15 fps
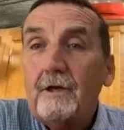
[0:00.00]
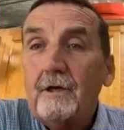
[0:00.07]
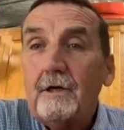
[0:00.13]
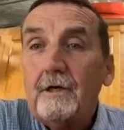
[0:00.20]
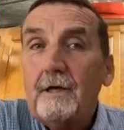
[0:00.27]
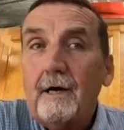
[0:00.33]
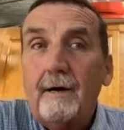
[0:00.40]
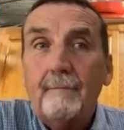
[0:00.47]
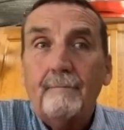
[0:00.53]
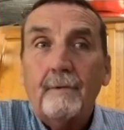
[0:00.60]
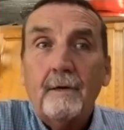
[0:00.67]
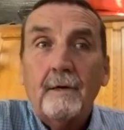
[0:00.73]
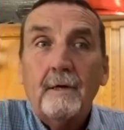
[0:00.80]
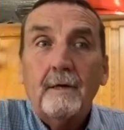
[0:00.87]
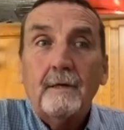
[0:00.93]
look up,
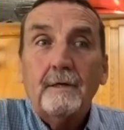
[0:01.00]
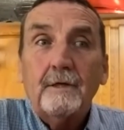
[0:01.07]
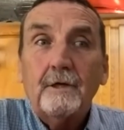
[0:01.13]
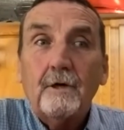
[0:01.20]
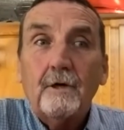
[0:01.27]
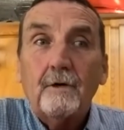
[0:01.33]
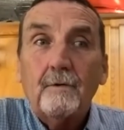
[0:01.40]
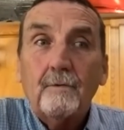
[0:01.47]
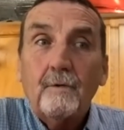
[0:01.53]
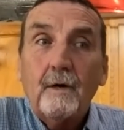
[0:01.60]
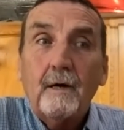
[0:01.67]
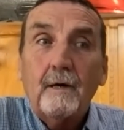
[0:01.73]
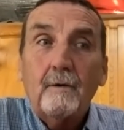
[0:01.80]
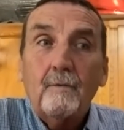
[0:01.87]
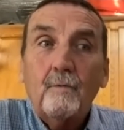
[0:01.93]
you know,
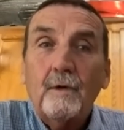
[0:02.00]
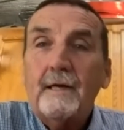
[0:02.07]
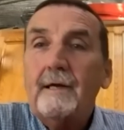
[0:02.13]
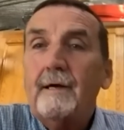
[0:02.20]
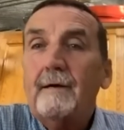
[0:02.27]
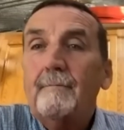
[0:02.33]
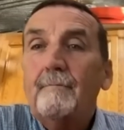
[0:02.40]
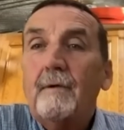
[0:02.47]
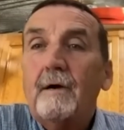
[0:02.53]
when a